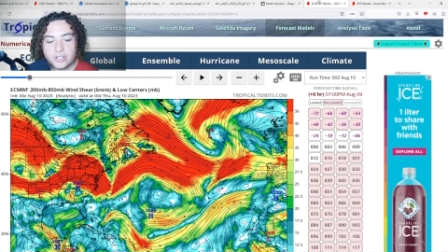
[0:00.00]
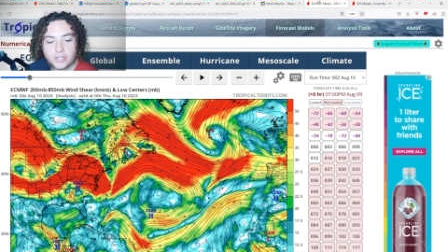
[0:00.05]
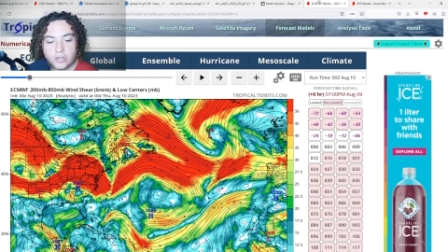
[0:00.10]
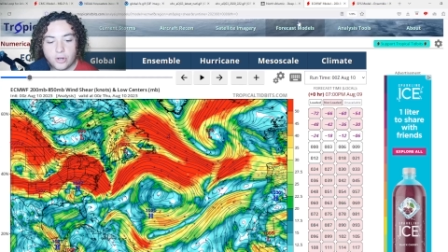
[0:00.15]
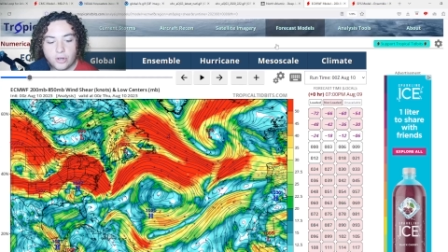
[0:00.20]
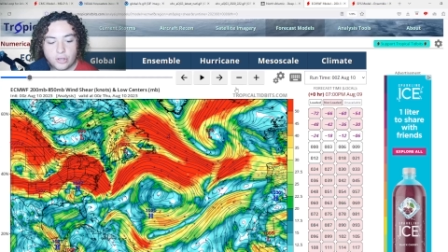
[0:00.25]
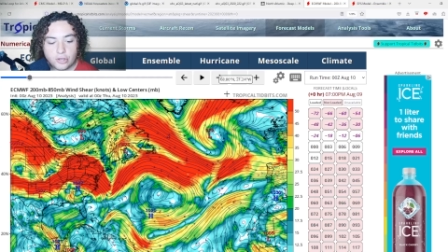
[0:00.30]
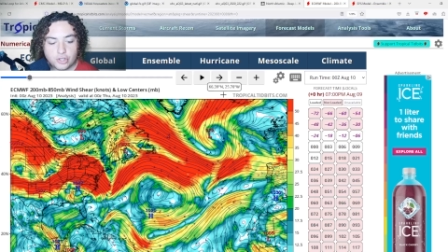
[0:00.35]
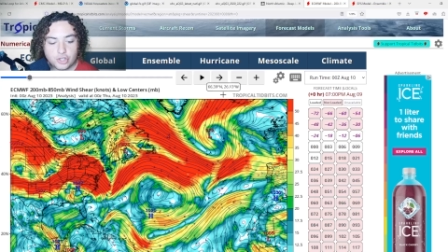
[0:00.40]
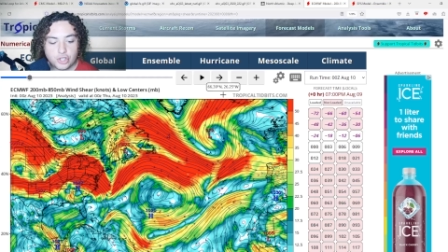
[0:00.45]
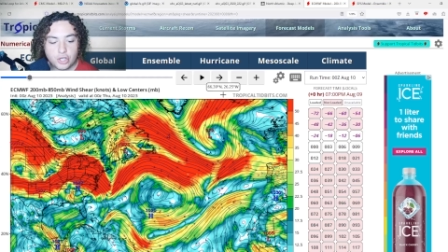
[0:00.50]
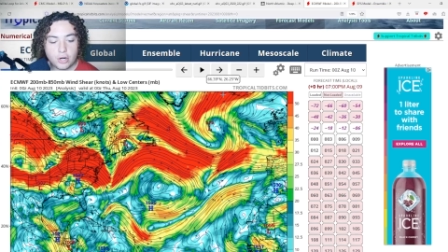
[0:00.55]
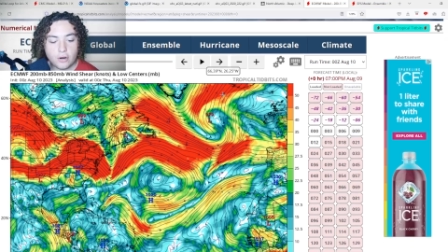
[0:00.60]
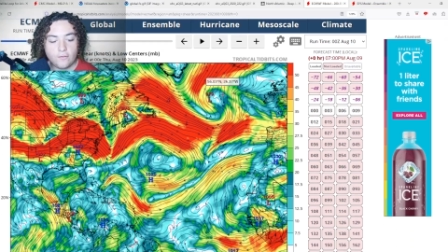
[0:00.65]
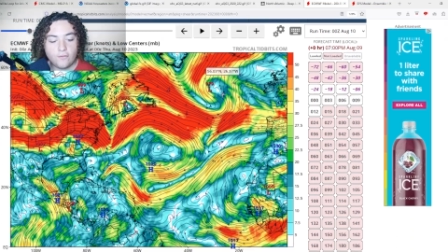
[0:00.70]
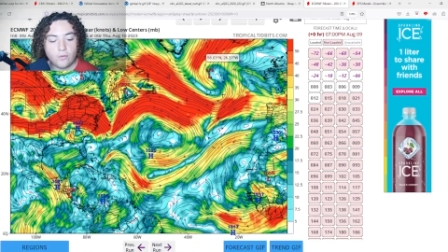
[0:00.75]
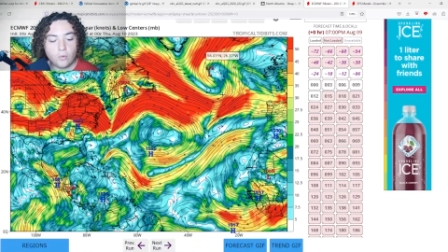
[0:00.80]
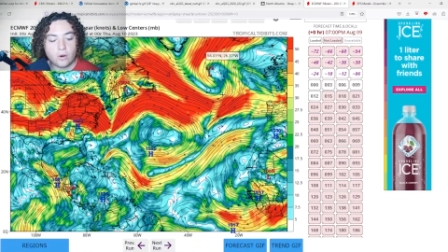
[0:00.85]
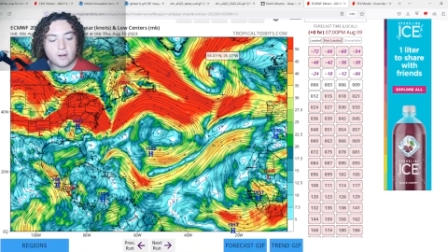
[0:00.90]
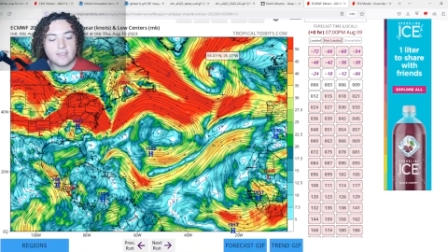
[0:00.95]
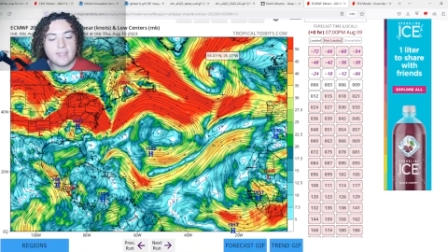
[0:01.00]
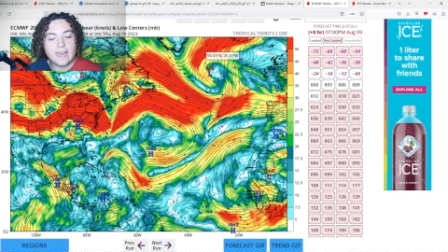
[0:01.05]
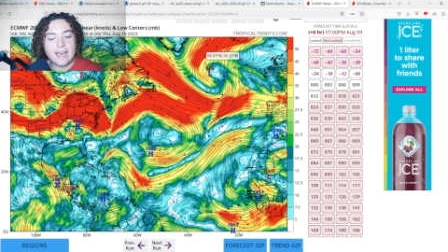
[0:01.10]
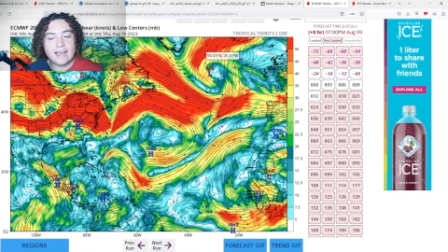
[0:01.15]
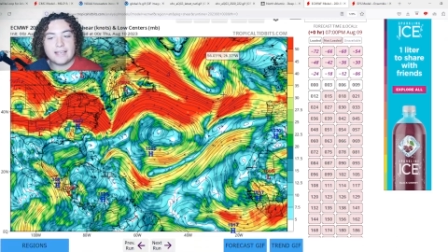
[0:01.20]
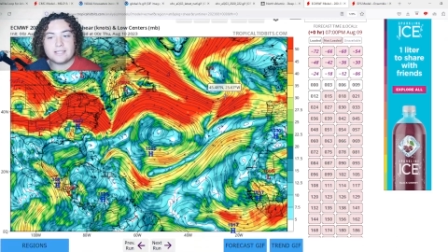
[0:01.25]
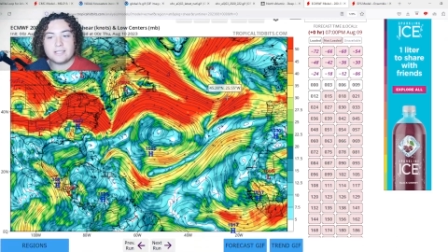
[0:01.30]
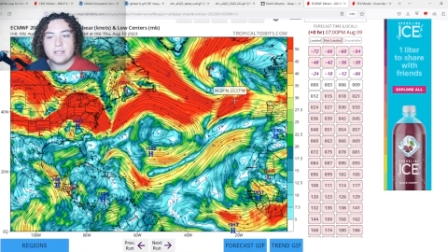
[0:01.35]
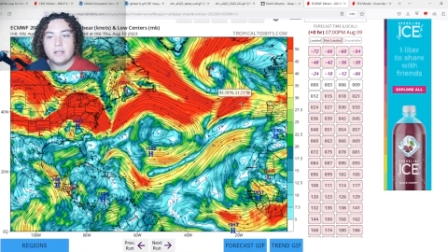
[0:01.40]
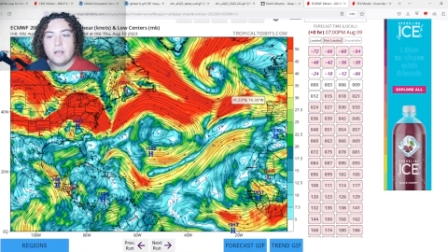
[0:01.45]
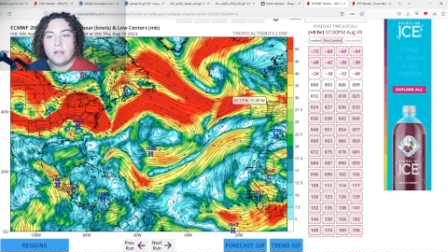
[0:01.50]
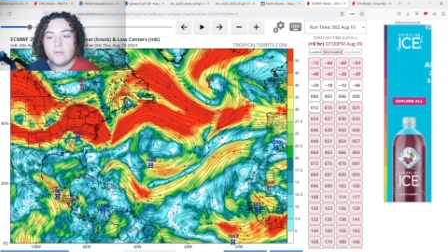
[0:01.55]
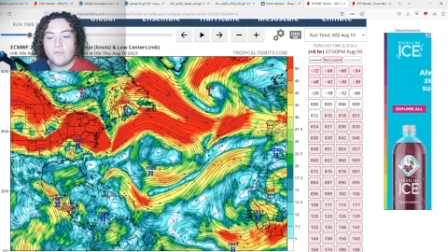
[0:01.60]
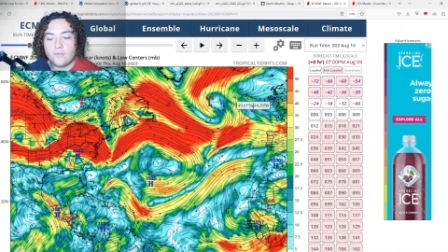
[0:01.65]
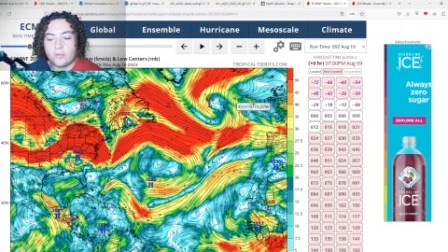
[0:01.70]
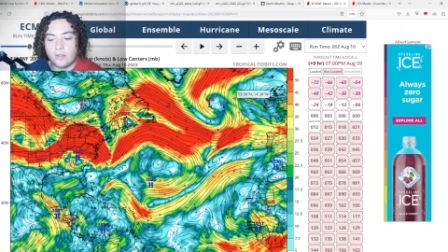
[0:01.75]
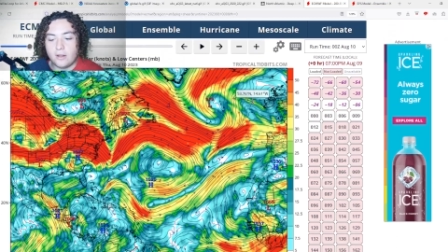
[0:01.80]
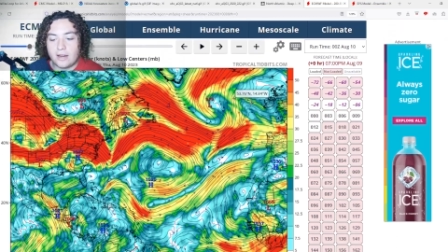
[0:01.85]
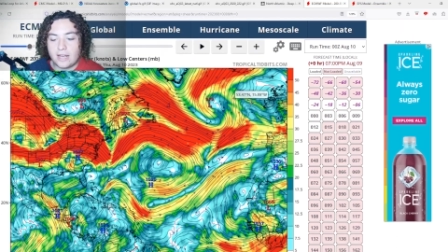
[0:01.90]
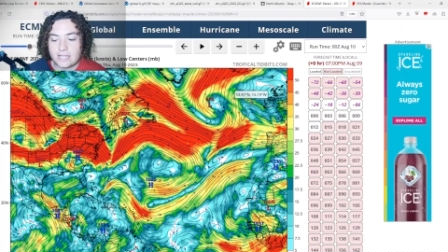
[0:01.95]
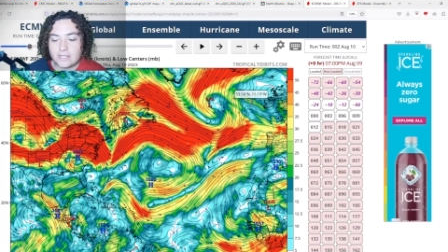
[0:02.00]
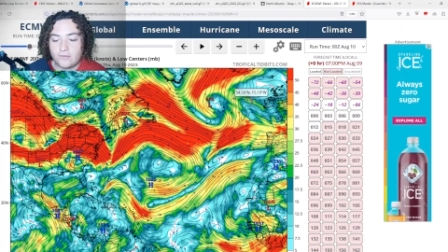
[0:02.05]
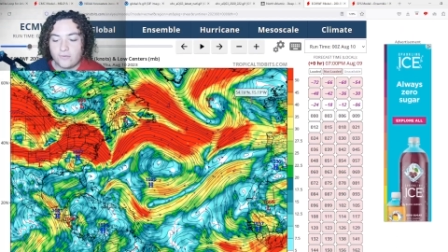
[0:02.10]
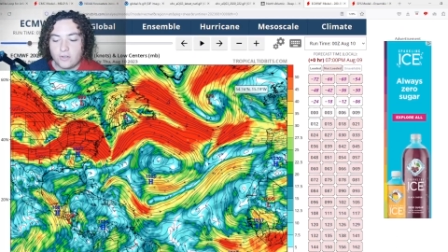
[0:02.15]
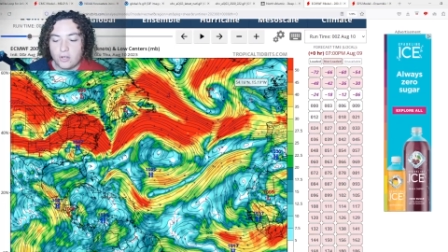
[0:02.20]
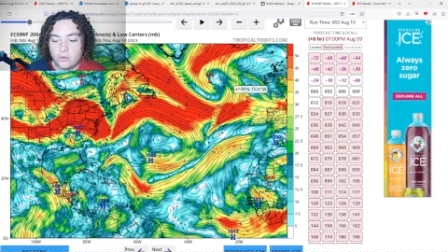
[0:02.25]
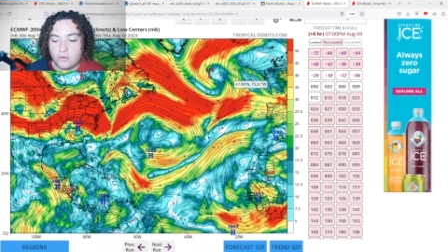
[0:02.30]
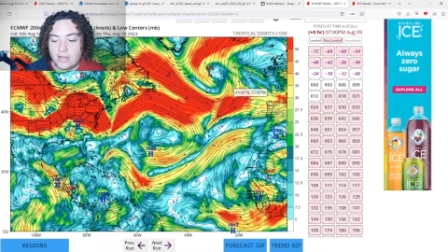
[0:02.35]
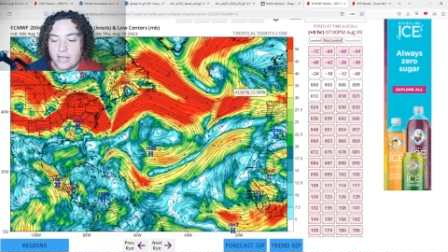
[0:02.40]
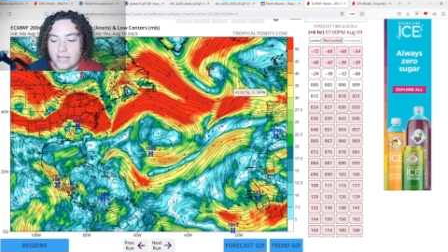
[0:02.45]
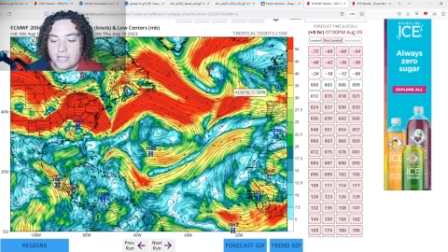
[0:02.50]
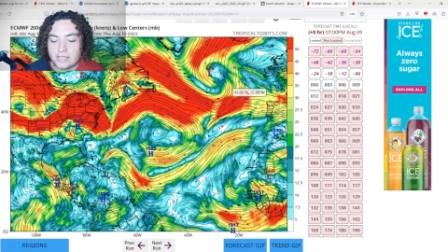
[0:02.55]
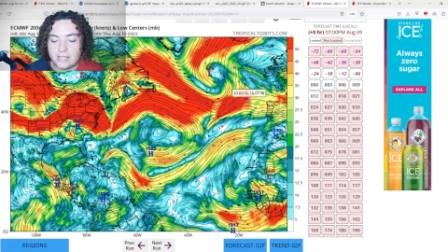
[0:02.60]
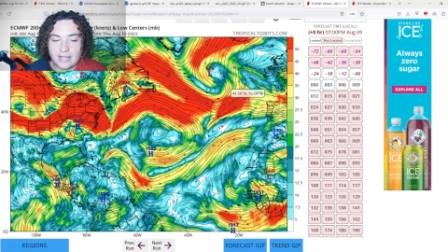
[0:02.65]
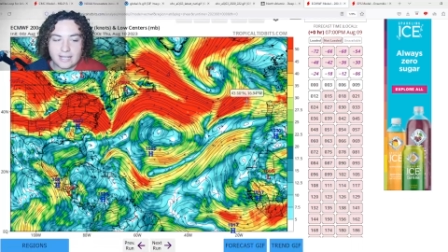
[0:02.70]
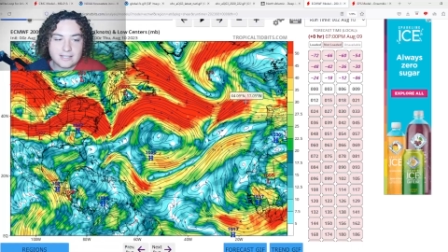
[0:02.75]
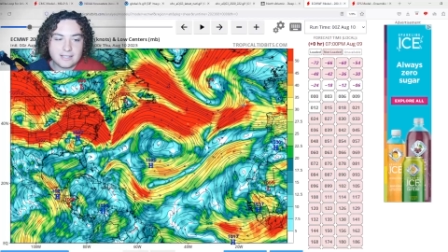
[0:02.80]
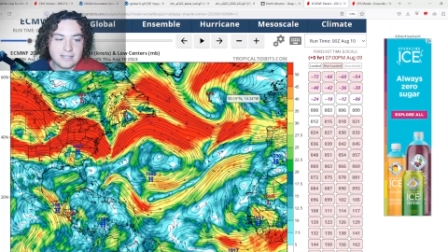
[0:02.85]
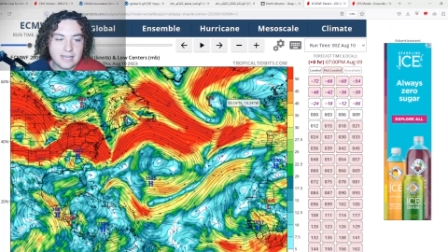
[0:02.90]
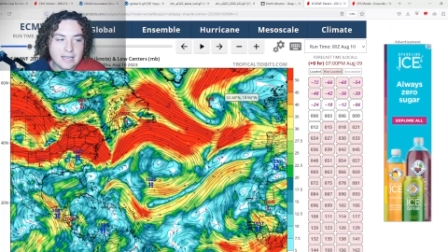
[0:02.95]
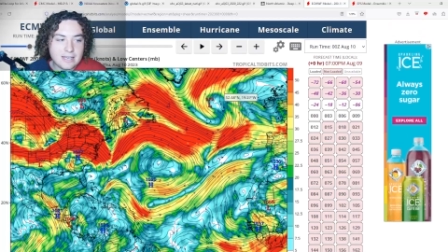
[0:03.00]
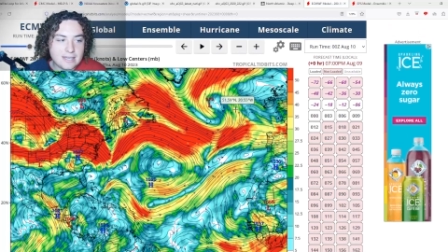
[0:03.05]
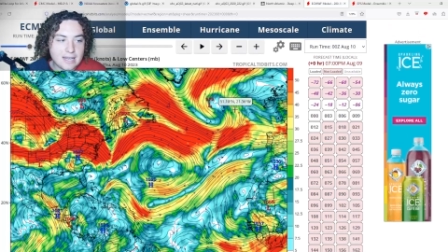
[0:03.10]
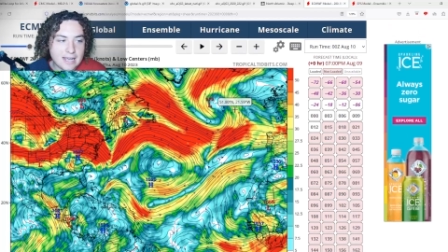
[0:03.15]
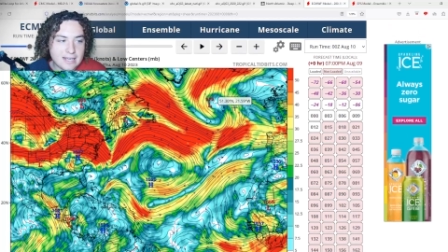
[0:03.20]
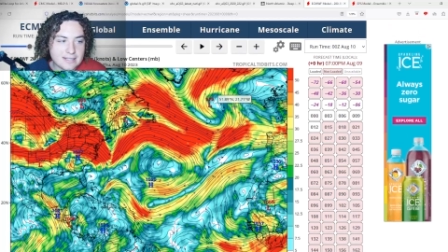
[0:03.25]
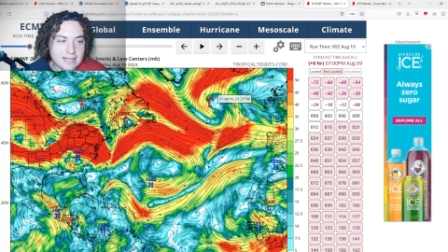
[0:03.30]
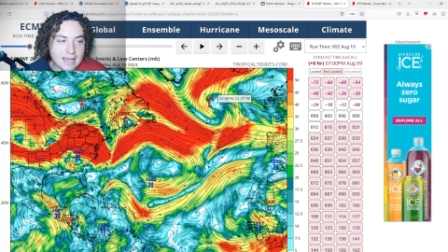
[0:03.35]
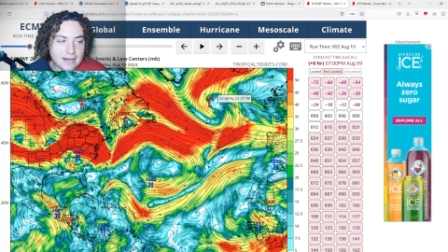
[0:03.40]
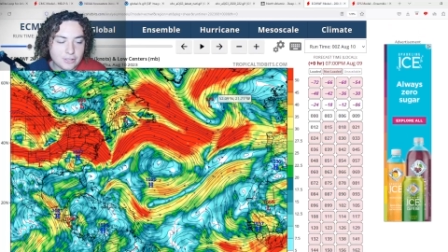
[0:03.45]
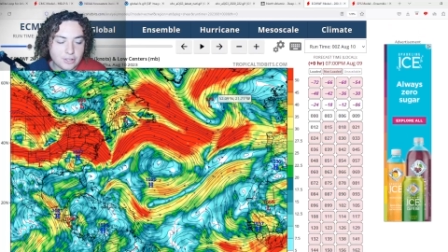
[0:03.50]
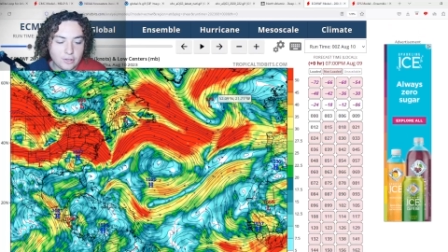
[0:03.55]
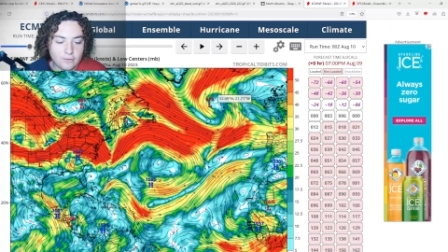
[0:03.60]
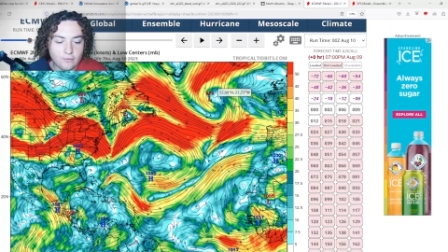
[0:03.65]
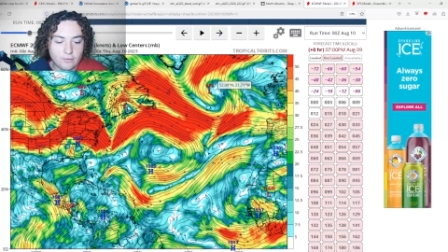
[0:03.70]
and show you the shear forecast for the next few days, the next 10 days, actually,